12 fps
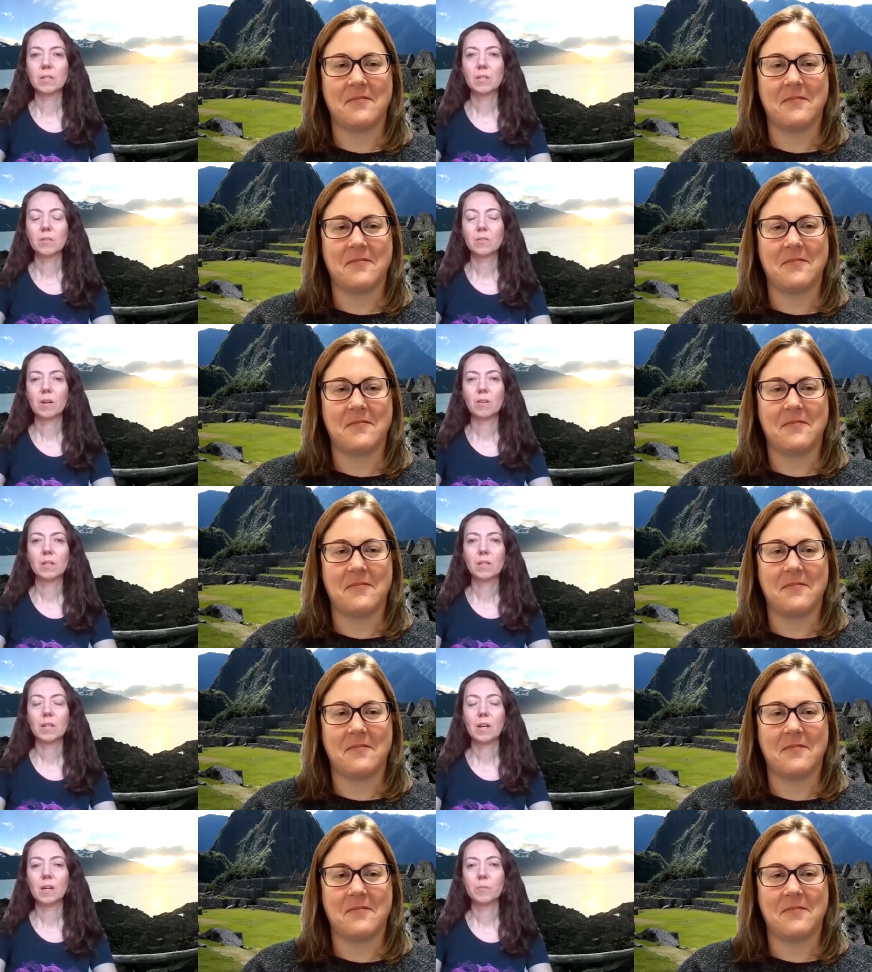
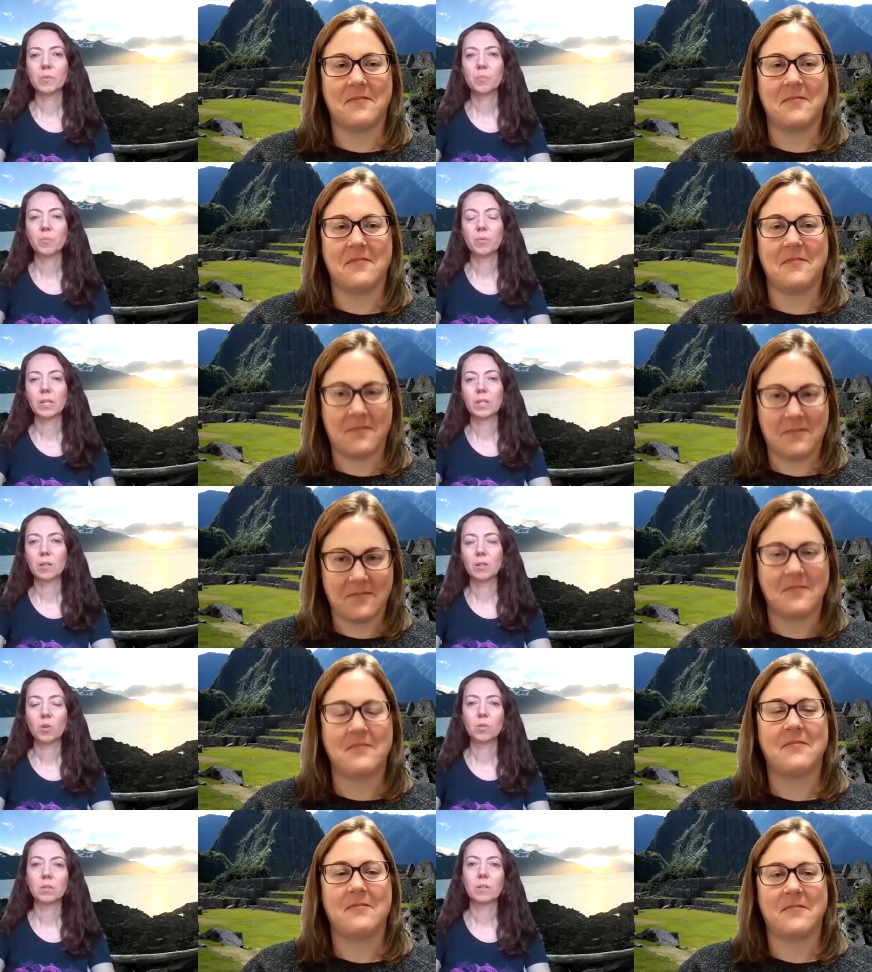Speaker 1: itinerary and helps bring in
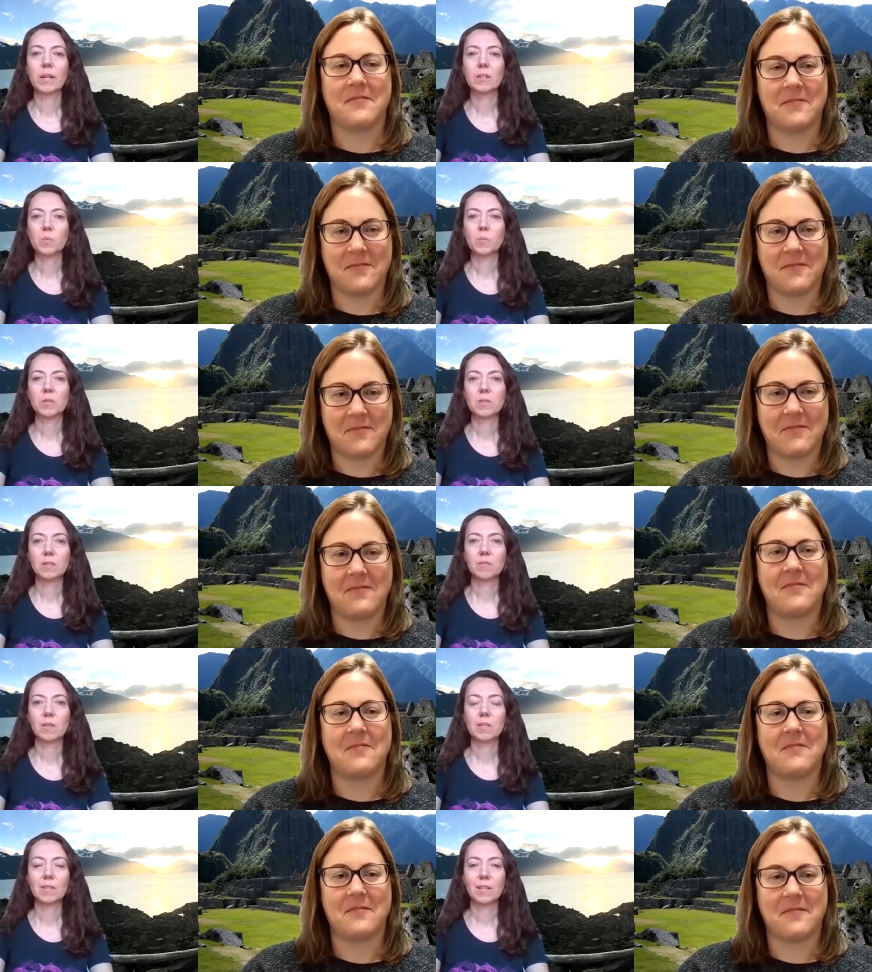local experts to
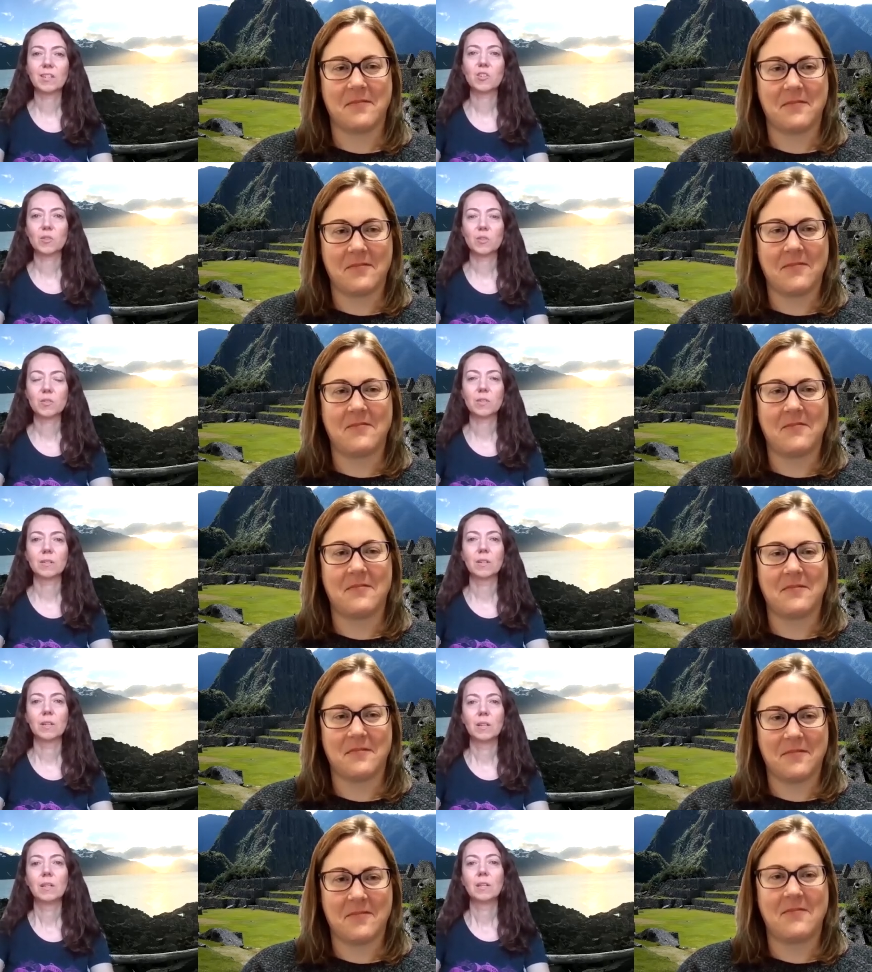give us lectures and
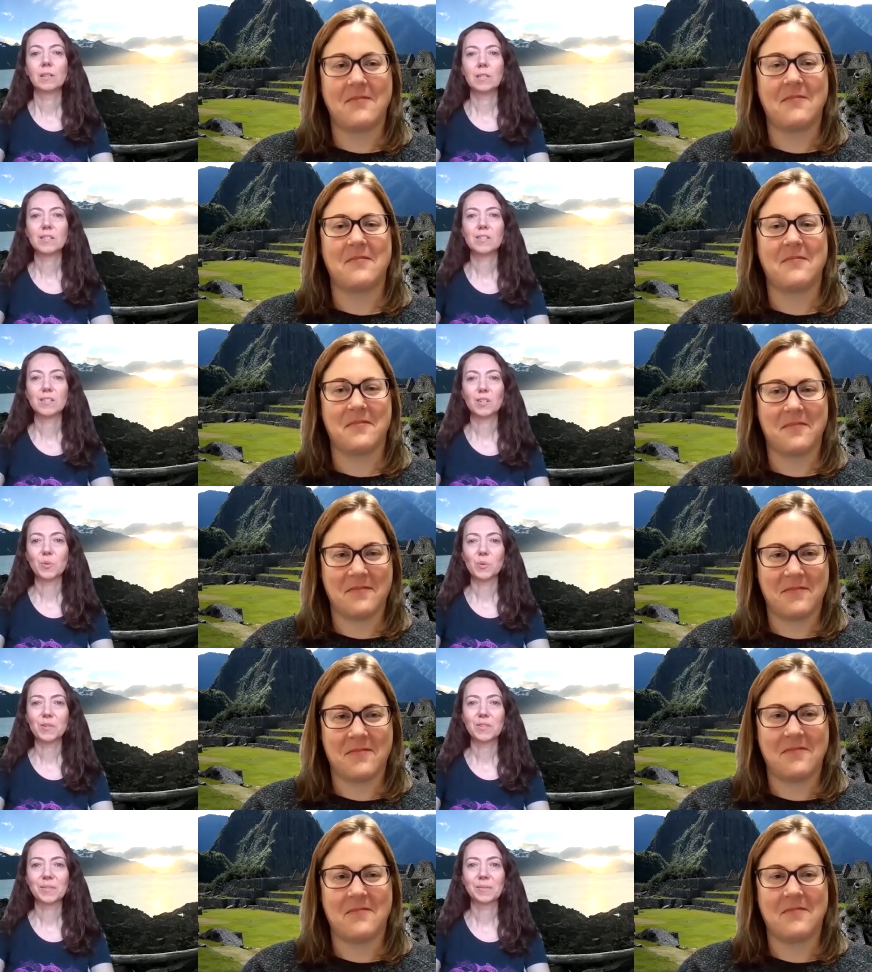lead us on
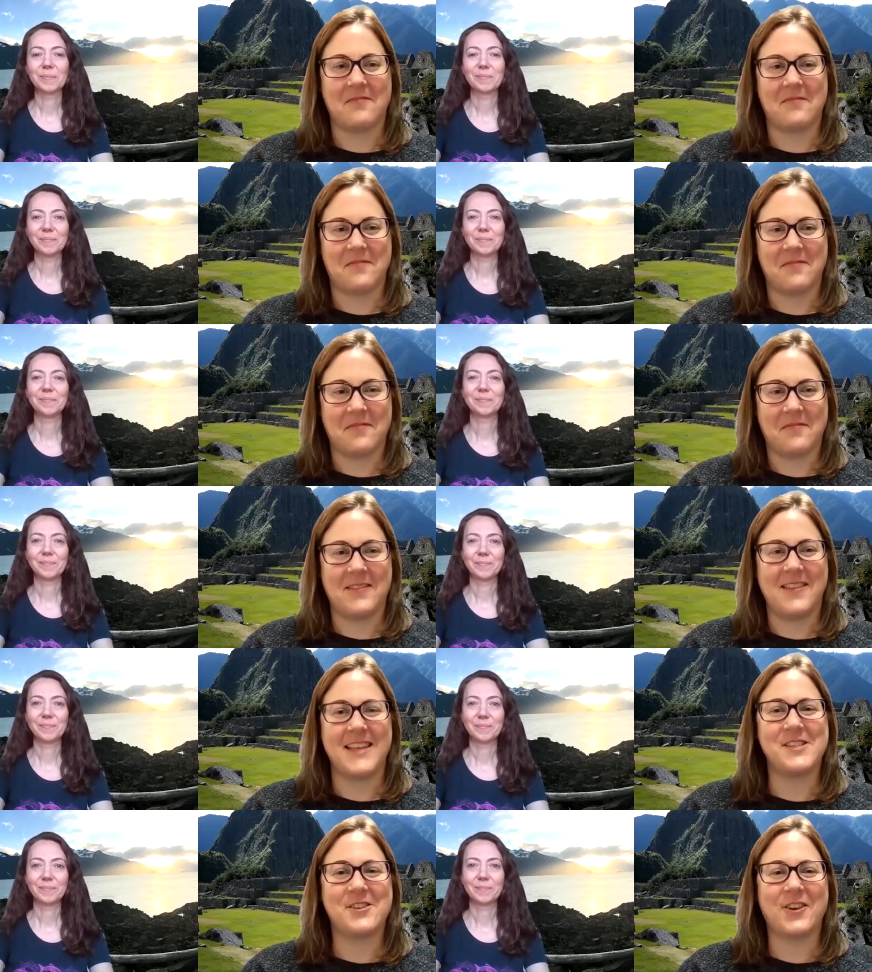tours.
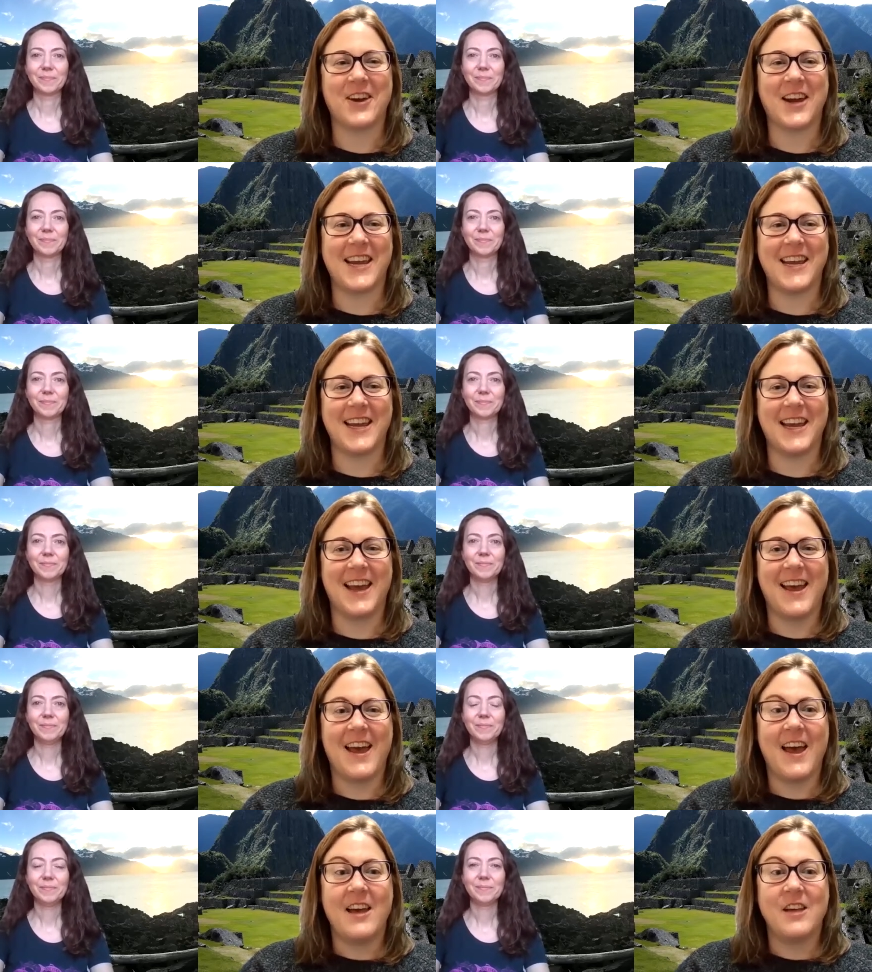
Speaker 2: That's great.
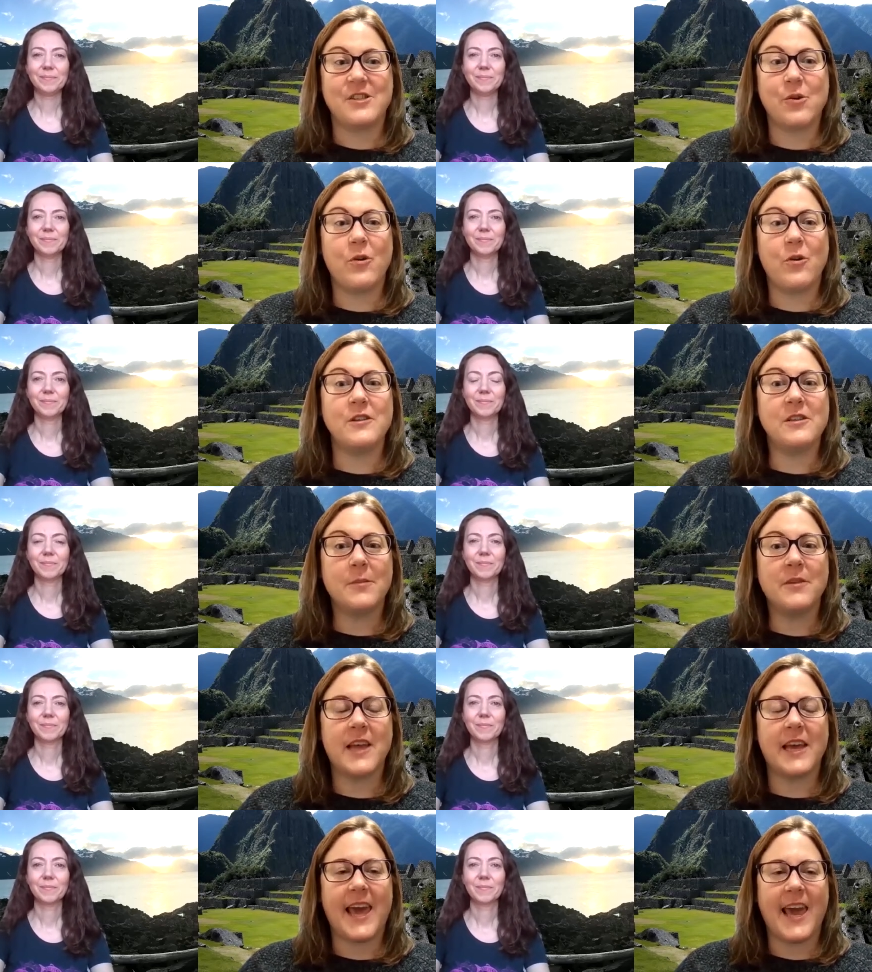So what are
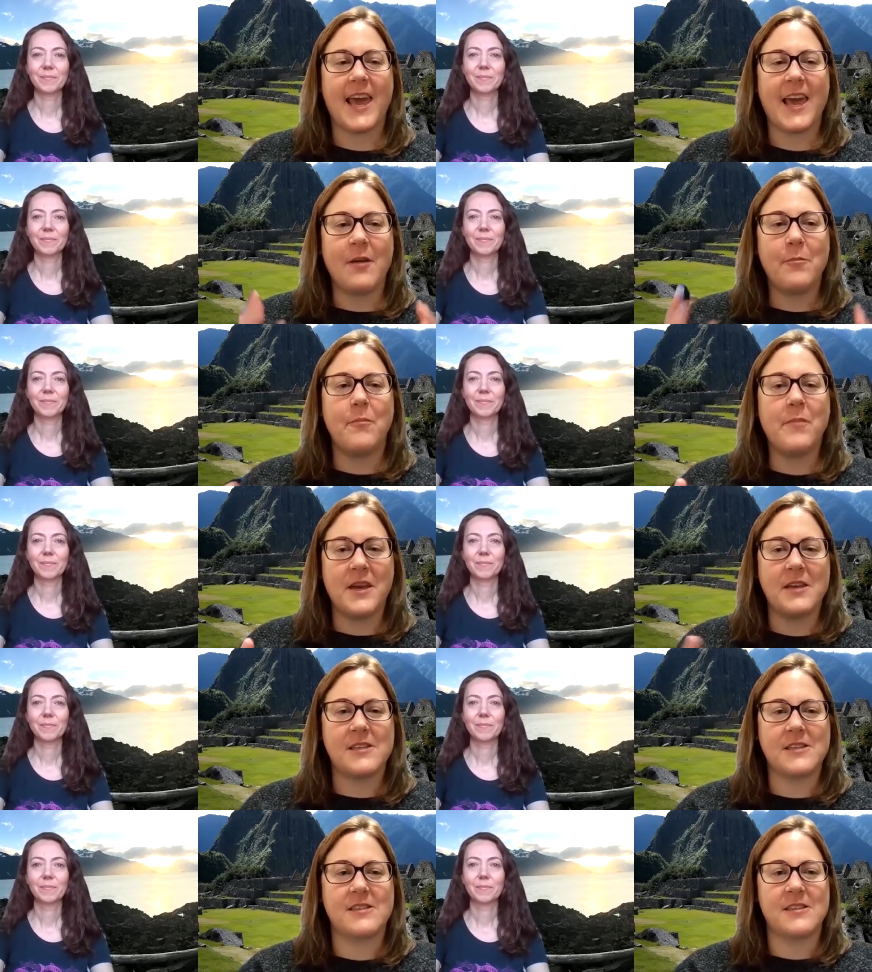some of the can't
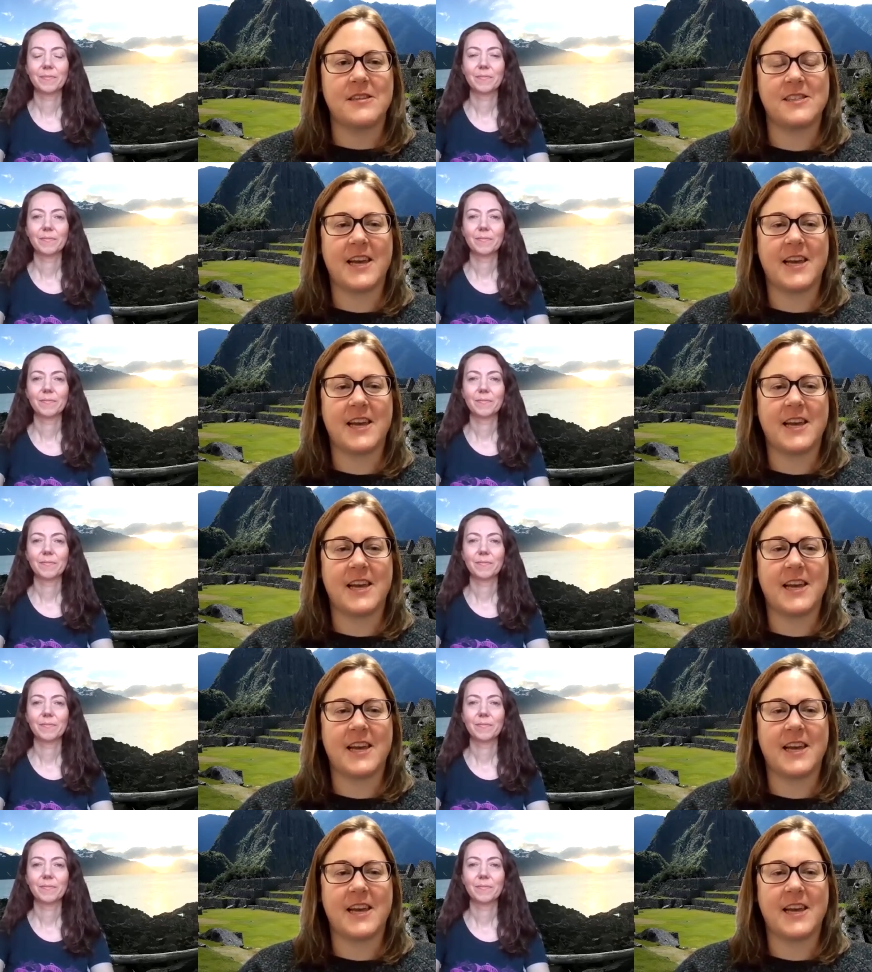miss